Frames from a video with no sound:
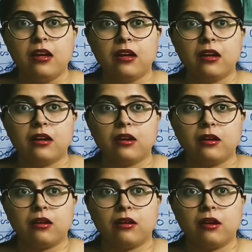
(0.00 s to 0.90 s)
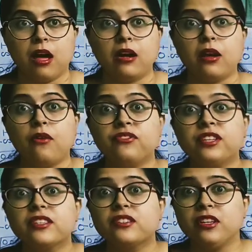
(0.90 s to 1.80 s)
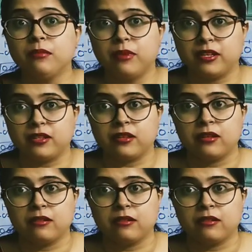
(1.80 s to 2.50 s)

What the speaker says: are of 16 bits.